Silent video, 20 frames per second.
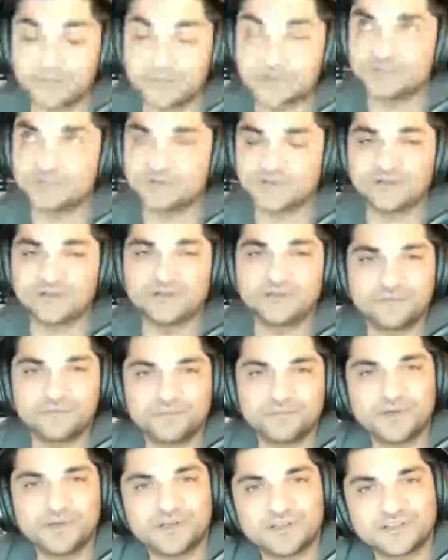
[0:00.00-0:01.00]
that must have been
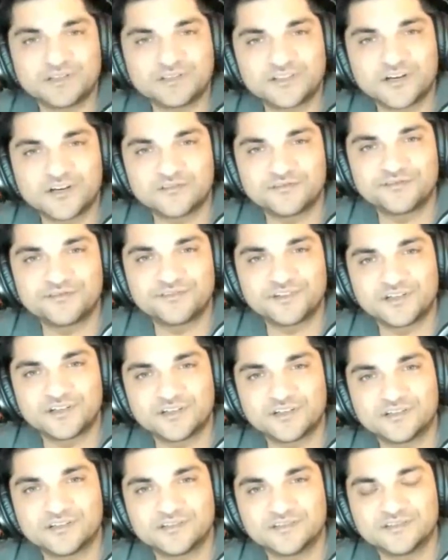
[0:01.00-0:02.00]
a tough,
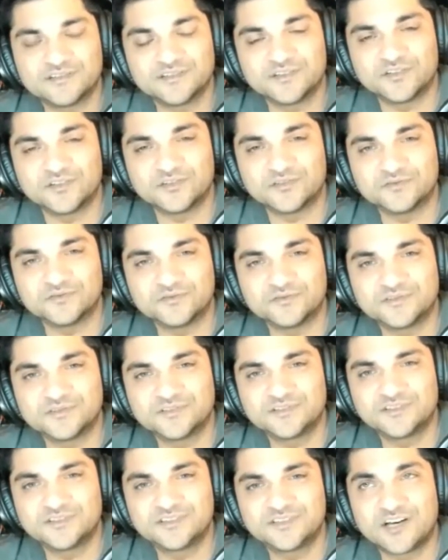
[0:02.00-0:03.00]

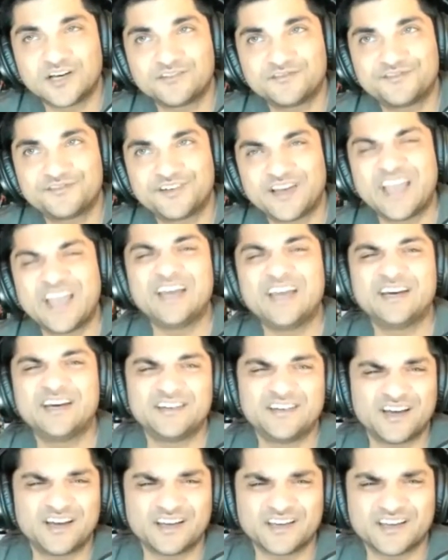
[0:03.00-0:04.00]
tough
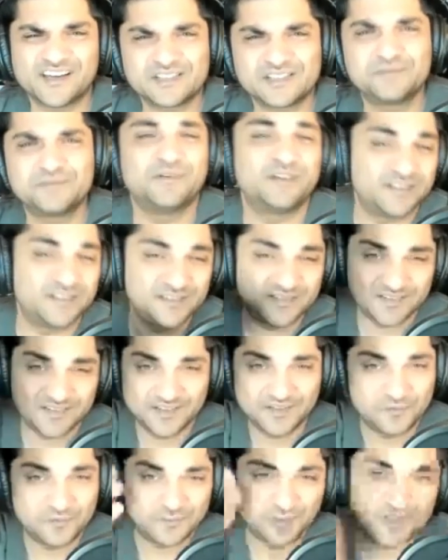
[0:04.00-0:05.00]
end, I guess, but
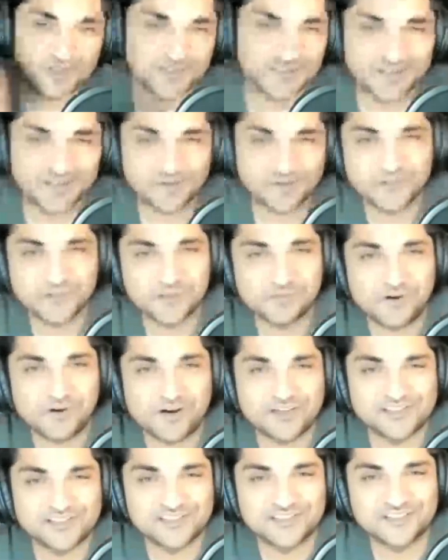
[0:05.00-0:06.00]
with a
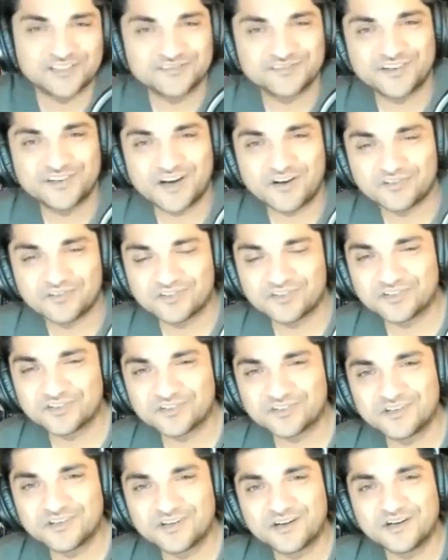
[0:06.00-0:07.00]
positive
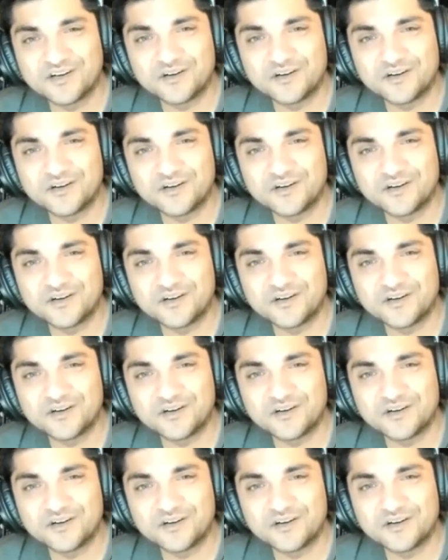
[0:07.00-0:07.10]
outlook.